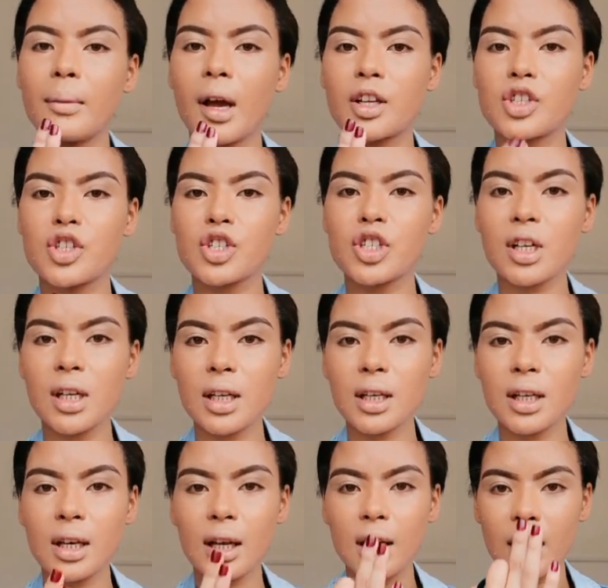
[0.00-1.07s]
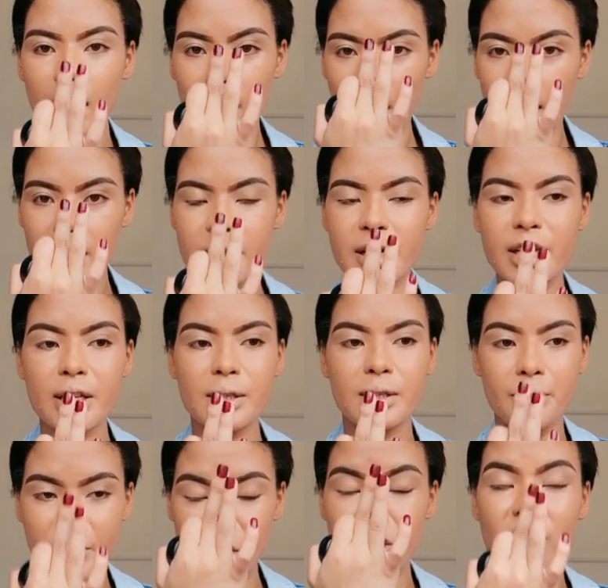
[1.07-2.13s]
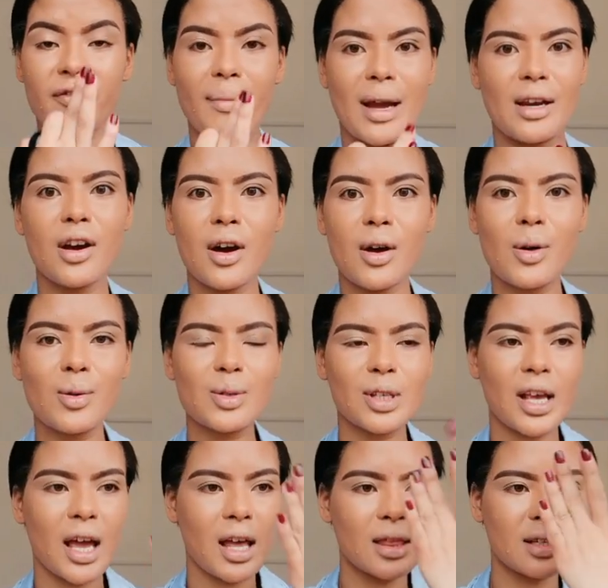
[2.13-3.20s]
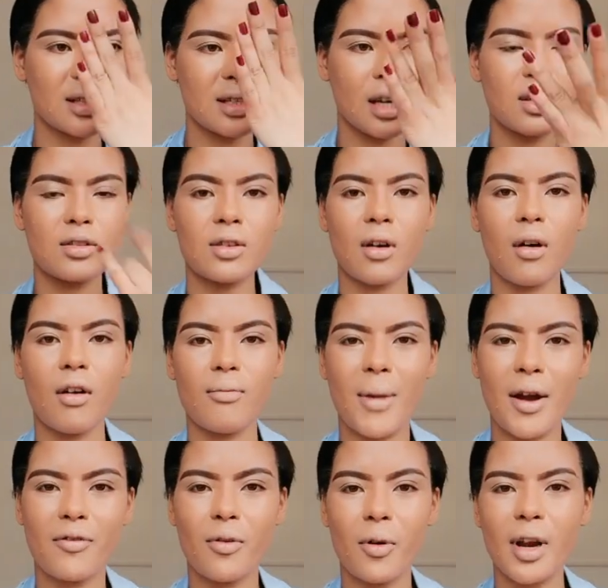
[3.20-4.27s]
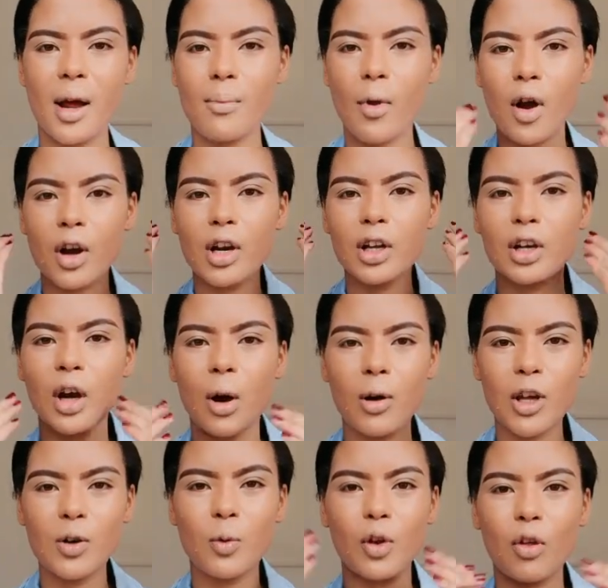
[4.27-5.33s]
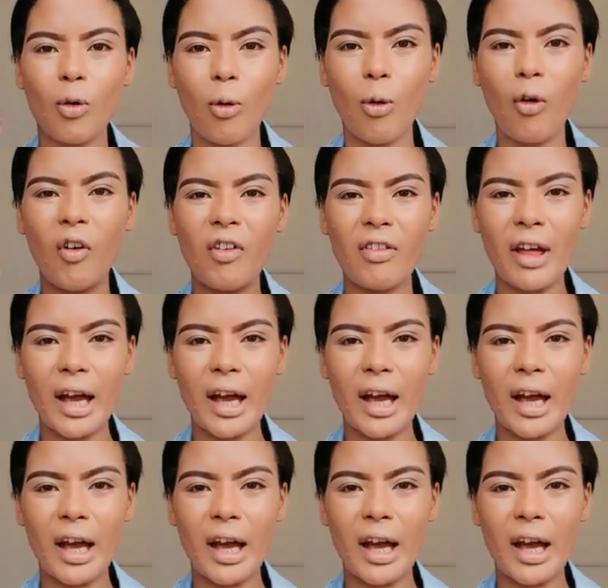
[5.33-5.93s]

my chin, the bridge of my nose and the center of my forehead. I'm not gonna go in with all